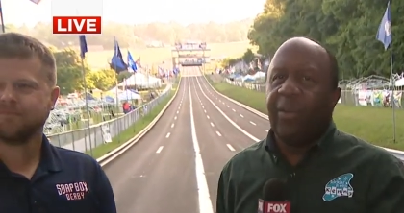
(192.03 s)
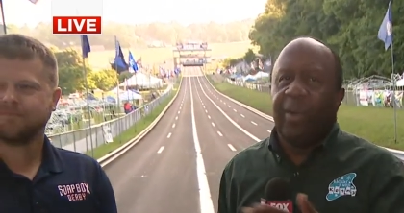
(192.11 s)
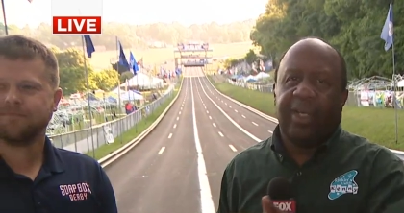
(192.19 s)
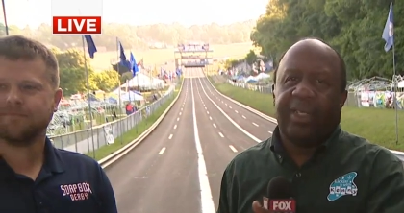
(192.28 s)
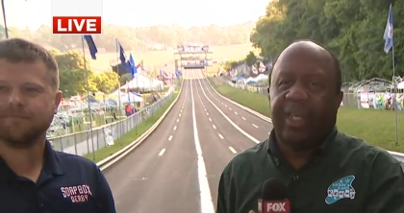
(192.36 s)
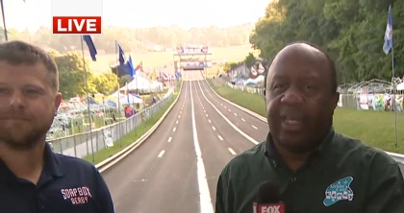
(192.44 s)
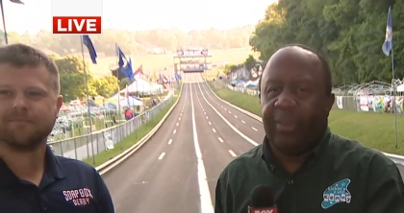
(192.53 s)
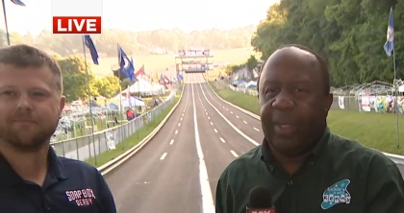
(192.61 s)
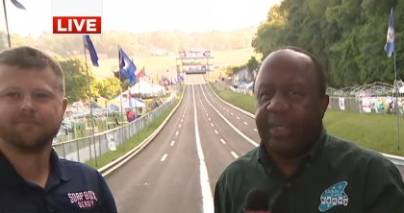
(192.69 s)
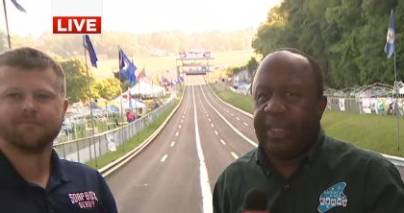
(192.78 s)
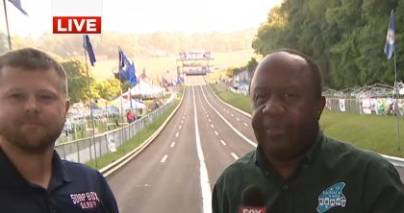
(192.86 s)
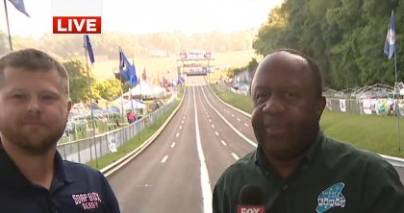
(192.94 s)
Speaker 1: and we're going to talk about
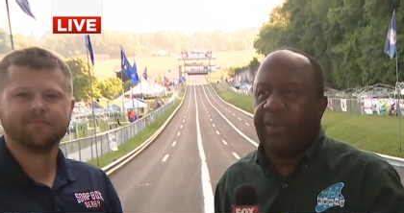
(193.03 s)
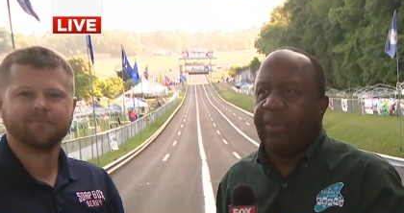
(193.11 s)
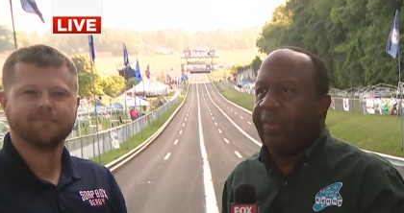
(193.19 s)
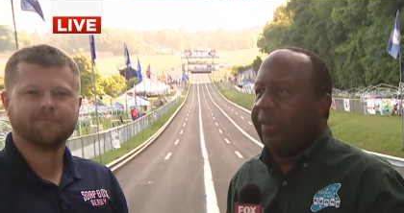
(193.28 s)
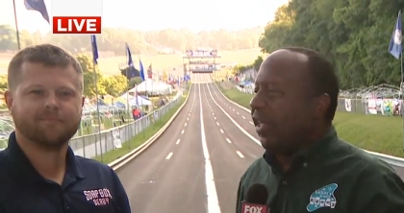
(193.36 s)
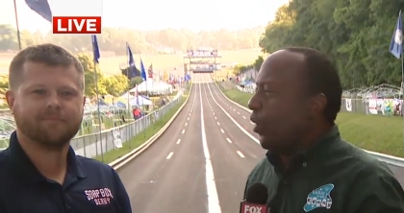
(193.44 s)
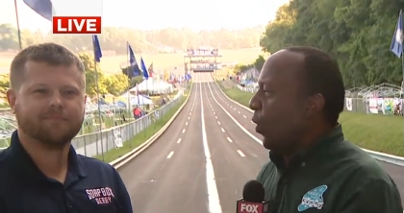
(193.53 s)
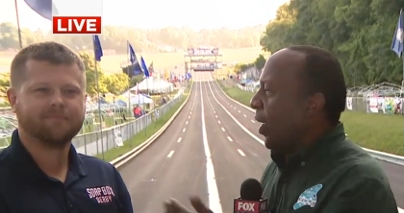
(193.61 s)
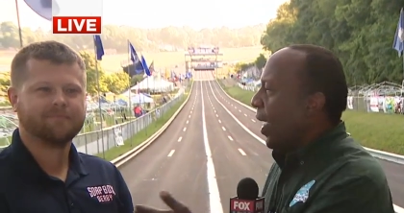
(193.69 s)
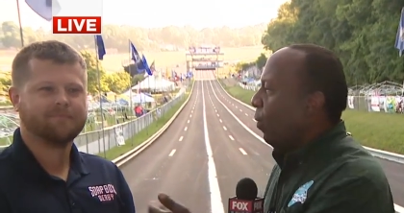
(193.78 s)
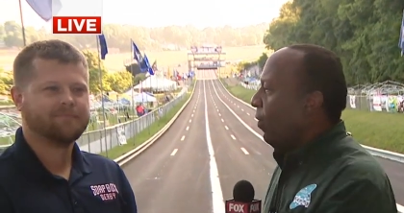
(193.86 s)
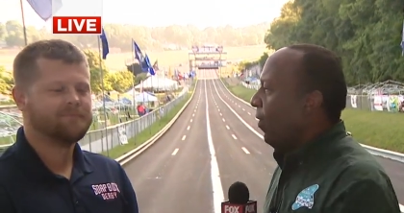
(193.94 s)
that photo finish we
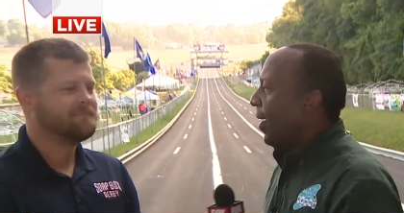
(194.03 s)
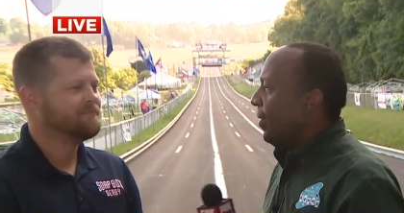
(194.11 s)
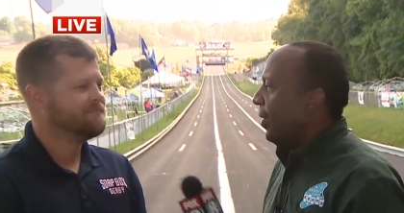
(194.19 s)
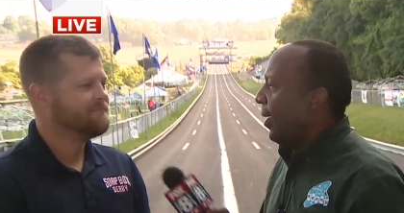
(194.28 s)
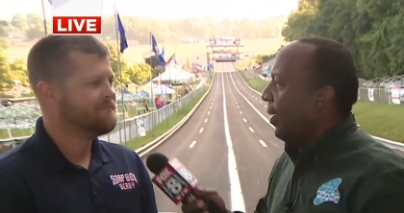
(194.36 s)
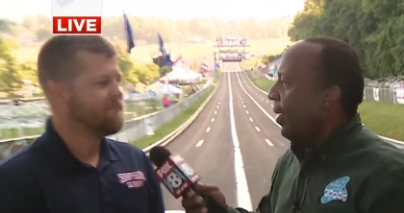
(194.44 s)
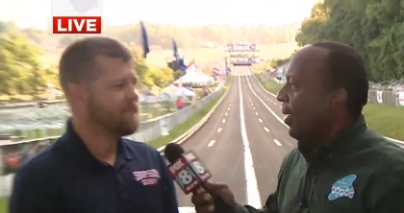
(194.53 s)
had with Fox 8.